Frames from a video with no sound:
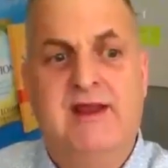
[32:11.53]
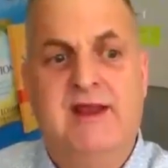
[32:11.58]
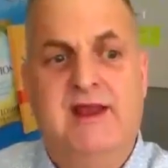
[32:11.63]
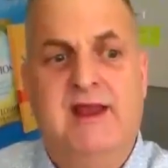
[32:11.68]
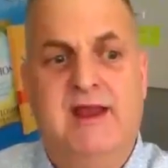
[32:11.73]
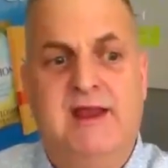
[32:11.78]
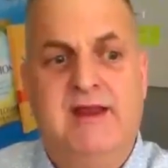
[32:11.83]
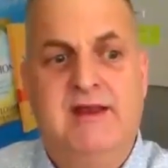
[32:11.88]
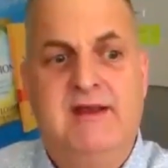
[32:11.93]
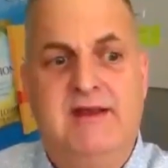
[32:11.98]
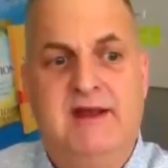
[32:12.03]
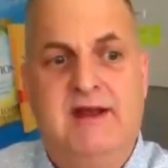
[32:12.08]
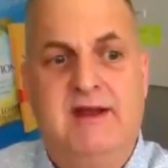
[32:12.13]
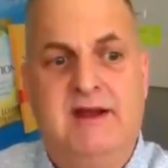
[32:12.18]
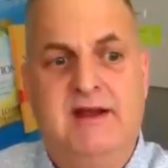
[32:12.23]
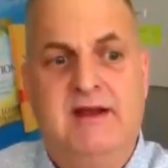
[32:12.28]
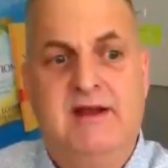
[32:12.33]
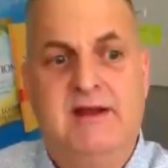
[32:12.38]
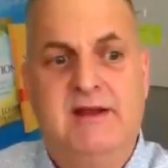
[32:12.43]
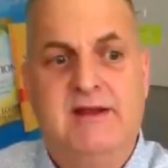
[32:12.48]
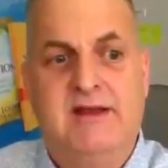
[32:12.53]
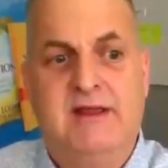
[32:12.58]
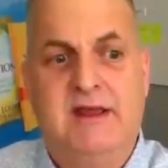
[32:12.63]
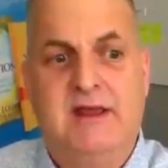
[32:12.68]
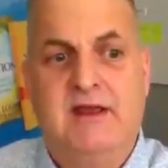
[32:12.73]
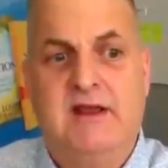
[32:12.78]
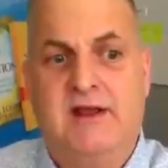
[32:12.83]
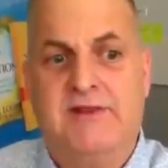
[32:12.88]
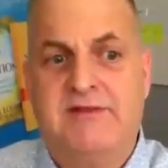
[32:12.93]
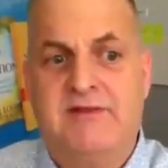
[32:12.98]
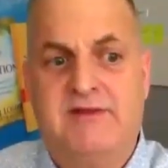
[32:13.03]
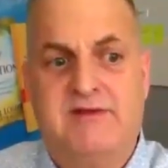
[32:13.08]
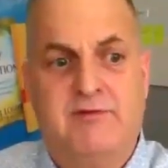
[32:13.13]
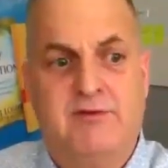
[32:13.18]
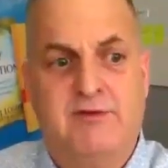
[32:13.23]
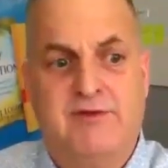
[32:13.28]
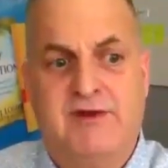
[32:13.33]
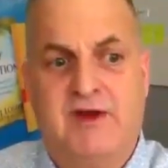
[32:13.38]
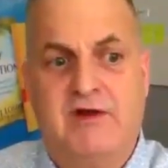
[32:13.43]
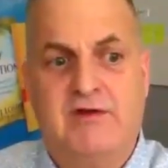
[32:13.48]
And he got
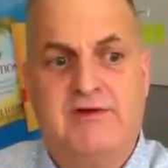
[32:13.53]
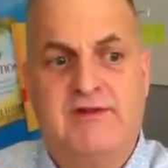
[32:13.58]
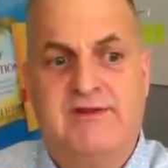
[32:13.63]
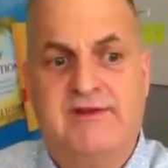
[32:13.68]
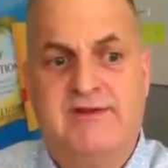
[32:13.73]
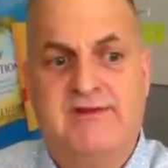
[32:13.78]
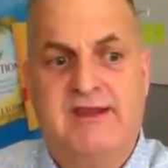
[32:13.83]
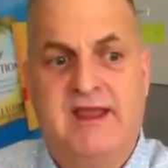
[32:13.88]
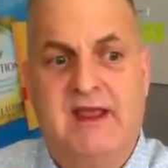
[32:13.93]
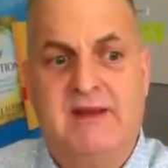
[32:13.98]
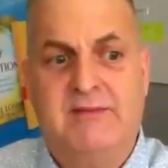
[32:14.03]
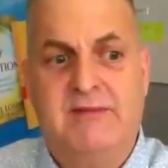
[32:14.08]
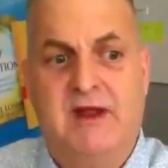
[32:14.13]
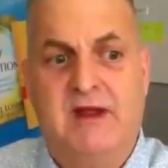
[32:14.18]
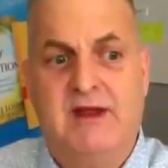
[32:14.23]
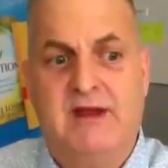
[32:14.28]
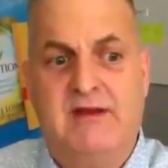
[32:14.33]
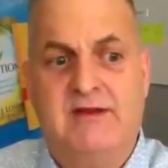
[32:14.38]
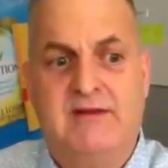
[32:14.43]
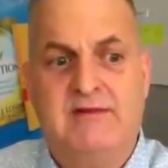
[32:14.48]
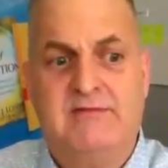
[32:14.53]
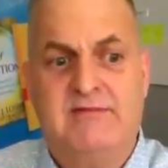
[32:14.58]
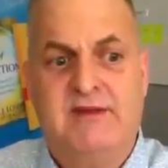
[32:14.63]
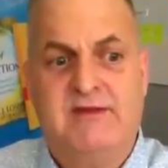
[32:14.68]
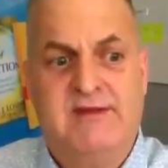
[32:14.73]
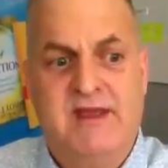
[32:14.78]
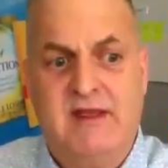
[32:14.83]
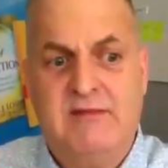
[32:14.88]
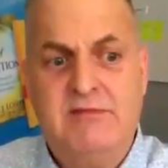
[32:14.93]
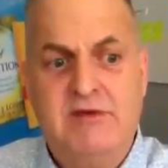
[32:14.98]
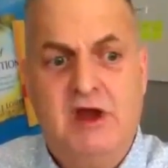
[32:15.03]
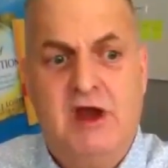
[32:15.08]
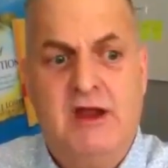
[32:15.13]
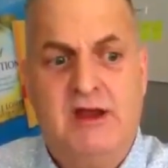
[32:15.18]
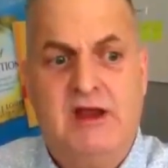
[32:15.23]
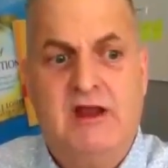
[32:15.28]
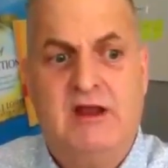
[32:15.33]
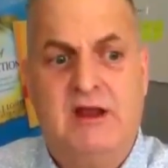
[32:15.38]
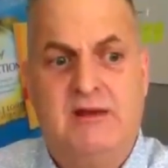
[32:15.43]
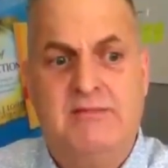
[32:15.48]
results the same night. The same night
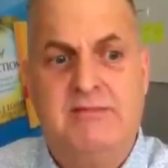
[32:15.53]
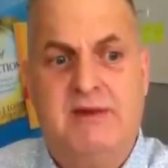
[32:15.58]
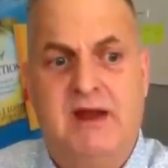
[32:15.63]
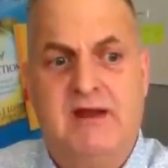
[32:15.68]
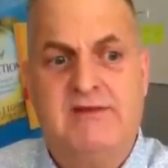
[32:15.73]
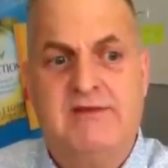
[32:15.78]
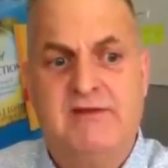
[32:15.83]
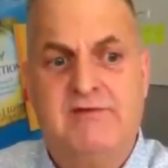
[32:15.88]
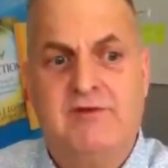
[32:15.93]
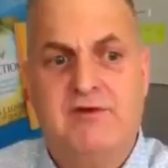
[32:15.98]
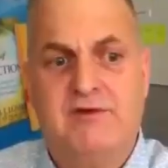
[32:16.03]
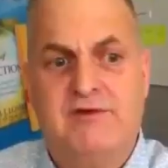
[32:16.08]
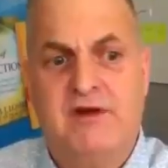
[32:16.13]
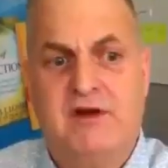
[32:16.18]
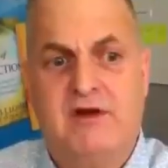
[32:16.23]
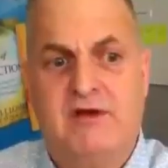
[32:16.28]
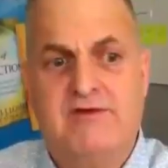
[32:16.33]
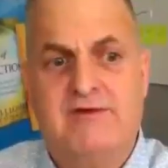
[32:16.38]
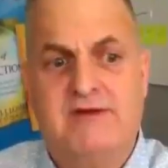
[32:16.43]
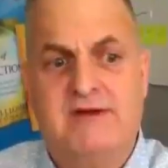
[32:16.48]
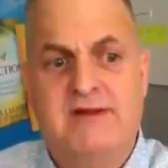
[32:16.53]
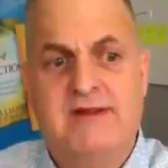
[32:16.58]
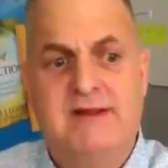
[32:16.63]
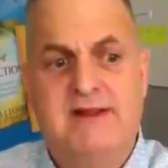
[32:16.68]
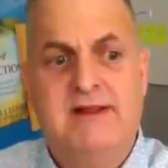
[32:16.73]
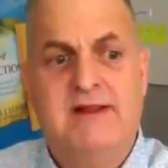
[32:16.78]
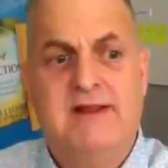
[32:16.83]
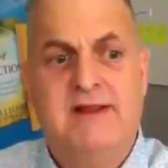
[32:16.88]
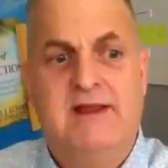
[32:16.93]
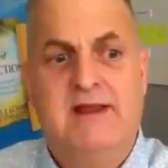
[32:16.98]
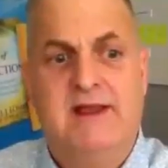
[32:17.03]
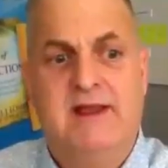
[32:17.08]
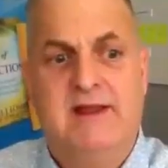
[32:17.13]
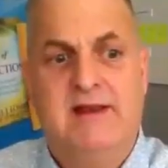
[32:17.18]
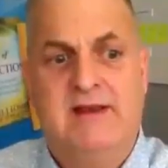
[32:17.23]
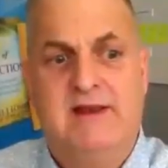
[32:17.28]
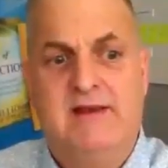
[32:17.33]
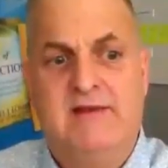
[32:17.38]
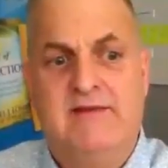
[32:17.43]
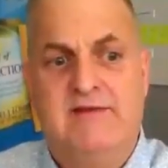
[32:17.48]
he got massive results,
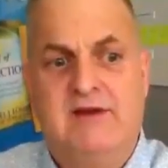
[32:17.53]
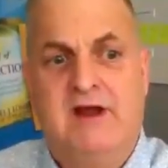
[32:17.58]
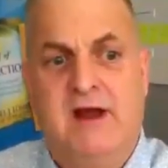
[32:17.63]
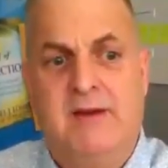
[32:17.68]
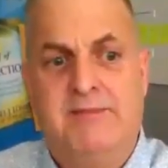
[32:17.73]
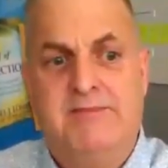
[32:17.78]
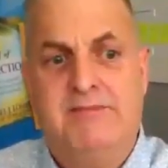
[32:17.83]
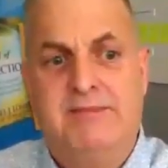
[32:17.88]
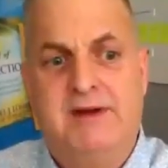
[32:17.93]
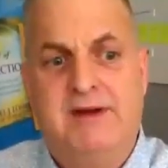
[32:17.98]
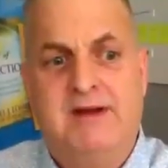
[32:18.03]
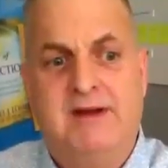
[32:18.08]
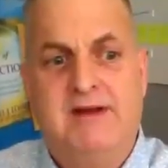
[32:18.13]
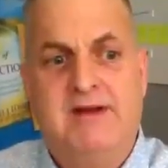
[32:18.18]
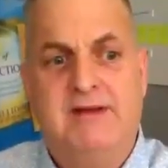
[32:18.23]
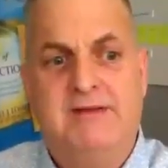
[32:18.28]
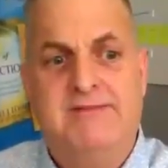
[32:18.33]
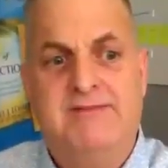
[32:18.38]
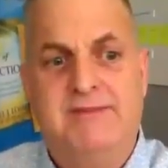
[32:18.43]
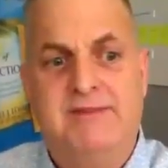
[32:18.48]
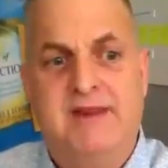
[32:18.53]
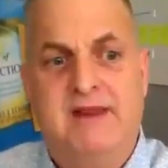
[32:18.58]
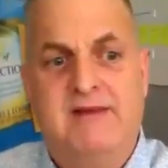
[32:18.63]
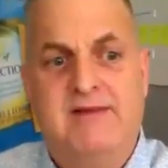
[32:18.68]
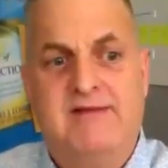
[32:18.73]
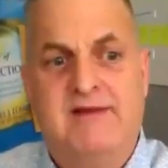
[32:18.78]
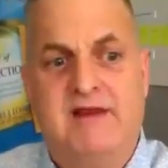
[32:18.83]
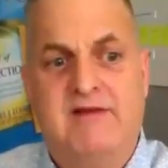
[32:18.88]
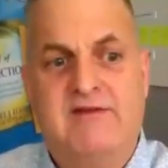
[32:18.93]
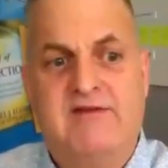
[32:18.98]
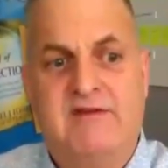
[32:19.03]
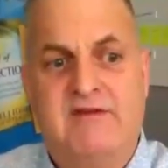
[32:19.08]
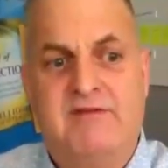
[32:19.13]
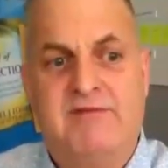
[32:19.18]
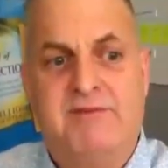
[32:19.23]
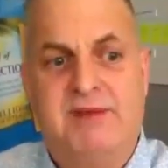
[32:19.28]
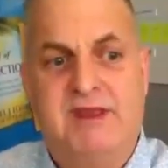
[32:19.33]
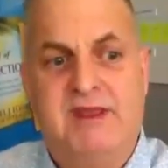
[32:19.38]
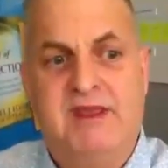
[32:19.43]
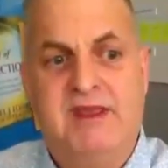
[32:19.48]
and he stopped
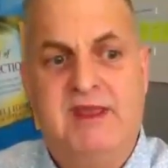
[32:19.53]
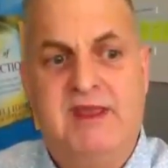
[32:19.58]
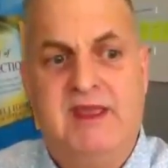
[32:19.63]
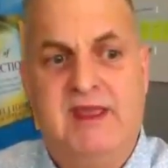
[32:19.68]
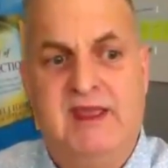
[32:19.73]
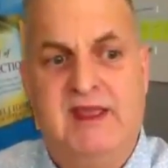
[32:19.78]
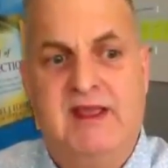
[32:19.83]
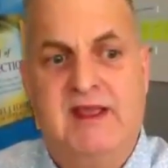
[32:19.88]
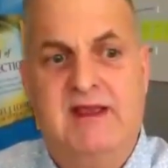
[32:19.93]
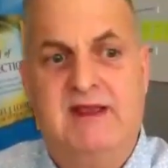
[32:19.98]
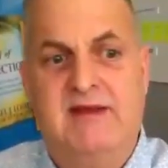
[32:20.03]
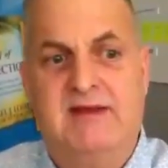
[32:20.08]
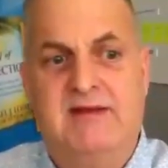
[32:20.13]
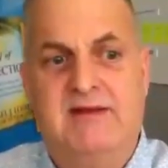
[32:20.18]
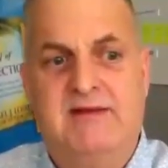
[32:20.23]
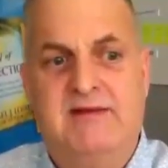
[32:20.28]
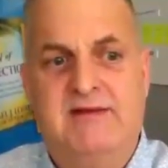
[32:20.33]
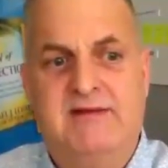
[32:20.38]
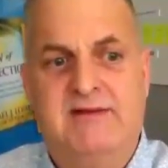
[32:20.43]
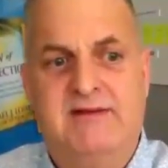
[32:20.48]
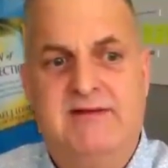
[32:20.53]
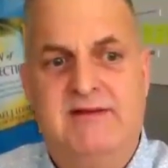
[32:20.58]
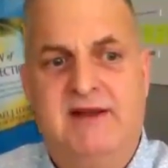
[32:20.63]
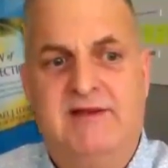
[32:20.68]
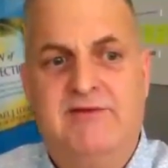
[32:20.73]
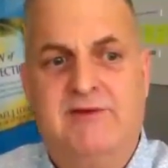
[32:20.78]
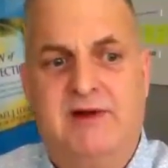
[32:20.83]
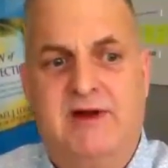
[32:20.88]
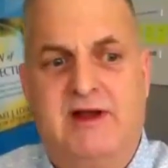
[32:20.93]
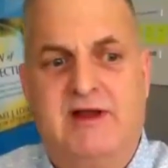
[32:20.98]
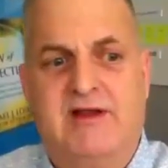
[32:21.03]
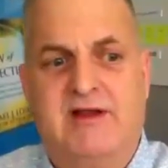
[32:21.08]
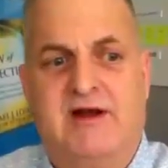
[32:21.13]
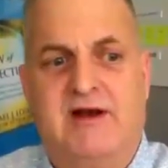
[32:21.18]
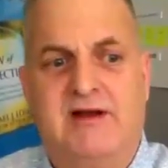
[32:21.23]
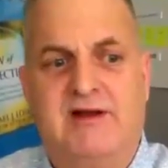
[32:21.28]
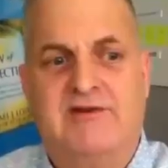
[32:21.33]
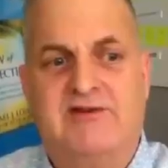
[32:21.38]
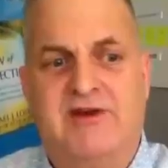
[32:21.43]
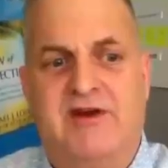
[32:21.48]
excessive peeing. That's what I
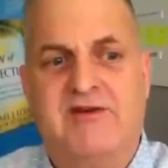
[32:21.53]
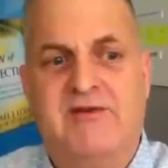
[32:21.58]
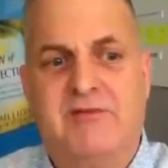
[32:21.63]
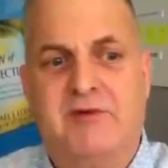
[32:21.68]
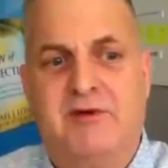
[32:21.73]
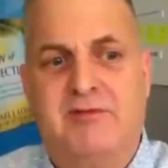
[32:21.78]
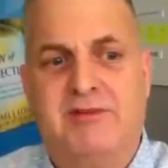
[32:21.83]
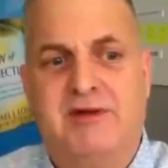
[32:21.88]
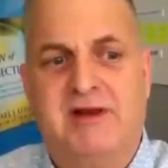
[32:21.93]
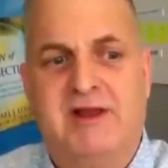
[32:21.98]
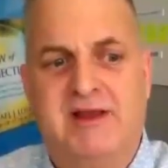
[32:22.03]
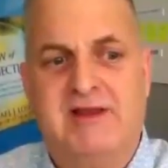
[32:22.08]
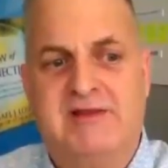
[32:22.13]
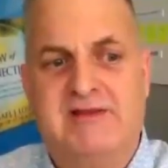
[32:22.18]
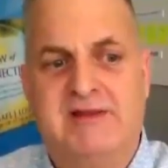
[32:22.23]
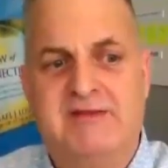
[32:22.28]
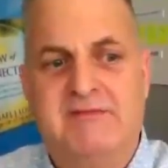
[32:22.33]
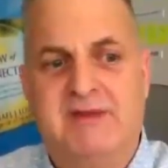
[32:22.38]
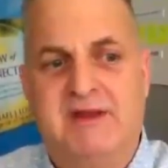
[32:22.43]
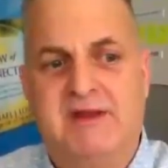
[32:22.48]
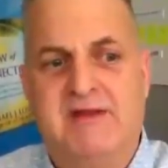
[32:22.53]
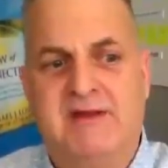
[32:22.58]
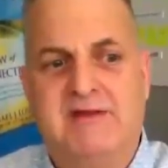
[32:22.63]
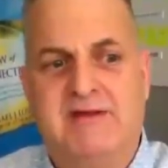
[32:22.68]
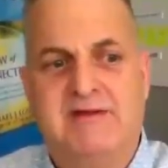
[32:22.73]
call it. John's more polite than me.